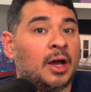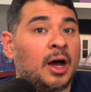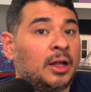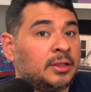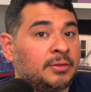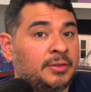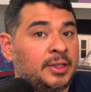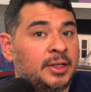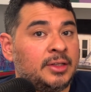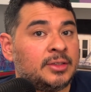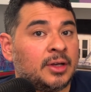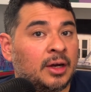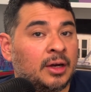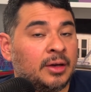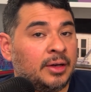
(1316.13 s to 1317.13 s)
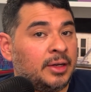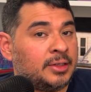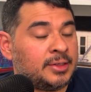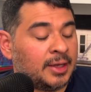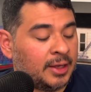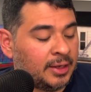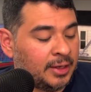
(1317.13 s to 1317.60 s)
all of these are in
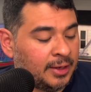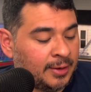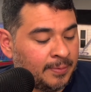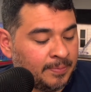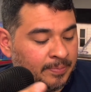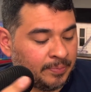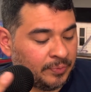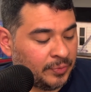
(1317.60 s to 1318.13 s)
Italian,